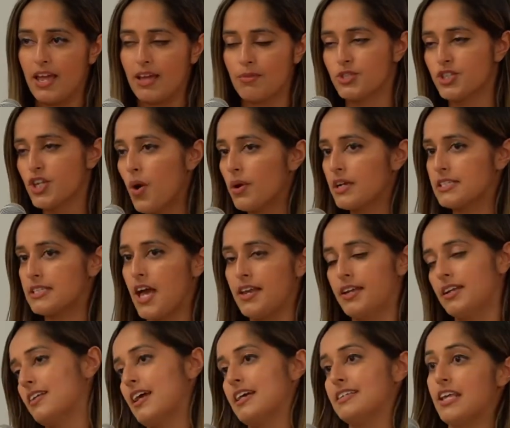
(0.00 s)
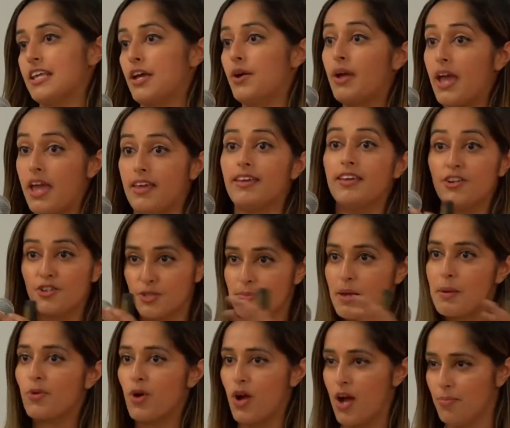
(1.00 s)
I'm so excited, and I say, okay, here's
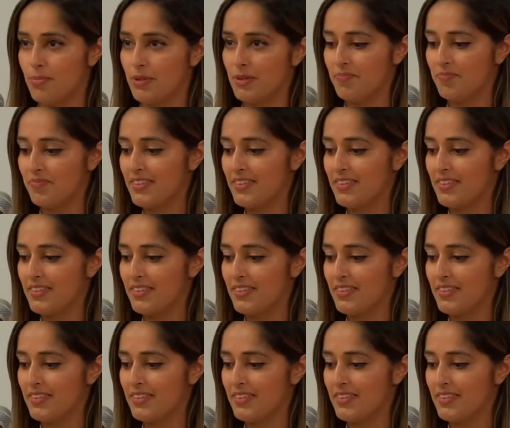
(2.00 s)
my problem.